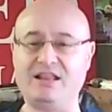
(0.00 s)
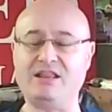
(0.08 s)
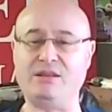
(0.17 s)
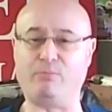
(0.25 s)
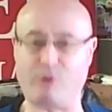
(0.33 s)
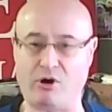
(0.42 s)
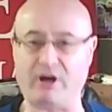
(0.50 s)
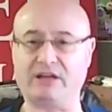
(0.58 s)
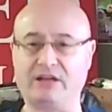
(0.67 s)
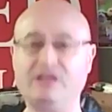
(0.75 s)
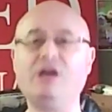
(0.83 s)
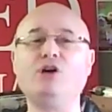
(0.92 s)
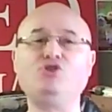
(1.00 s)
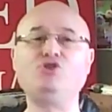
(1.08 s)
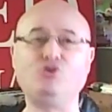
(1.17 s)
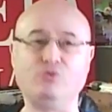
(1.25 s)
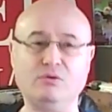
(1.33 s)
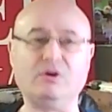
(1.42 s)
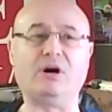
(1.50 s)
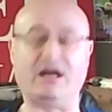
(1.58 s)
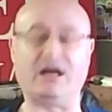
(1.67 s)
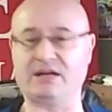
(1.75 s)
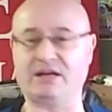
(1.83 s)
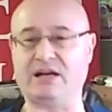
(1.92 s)
the product to
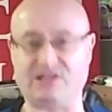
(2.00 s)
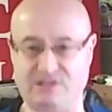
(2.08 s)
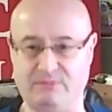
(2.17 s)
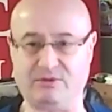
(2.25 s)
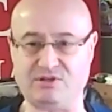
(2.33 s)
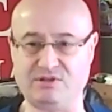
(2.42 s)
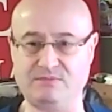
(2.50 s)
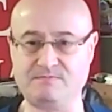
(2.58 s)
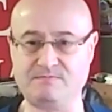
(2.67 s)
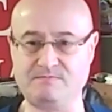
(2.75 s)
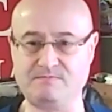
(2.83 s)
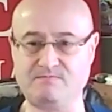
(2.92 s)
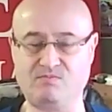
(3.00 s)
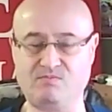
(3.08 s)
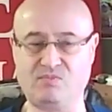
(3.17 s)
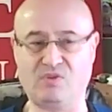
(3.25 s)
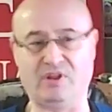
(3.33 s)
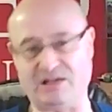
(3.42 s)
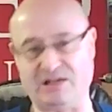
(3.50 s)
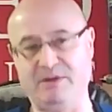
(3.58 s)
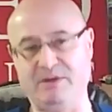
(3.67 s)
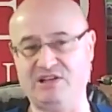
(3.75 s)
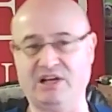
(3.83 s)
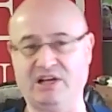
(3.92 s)
other customers. That's
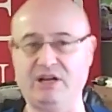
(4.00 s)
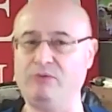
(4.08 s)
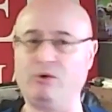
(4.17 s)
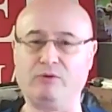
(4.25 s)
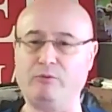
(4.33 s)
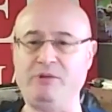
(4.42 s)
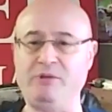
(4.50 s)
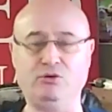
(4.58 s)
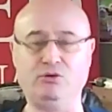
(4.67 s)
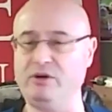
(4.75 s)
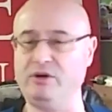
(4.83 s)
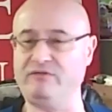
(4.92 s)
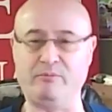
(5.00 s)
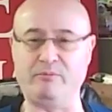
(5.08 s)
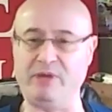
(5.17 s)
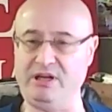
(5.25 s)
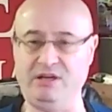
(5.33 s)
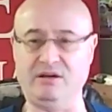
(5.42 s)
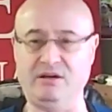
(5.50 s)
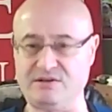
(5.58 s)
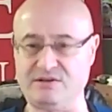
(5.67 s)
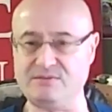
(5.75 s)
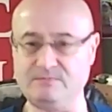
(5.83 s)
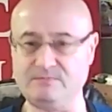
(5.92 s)
basically okay. what we've been doing for many years.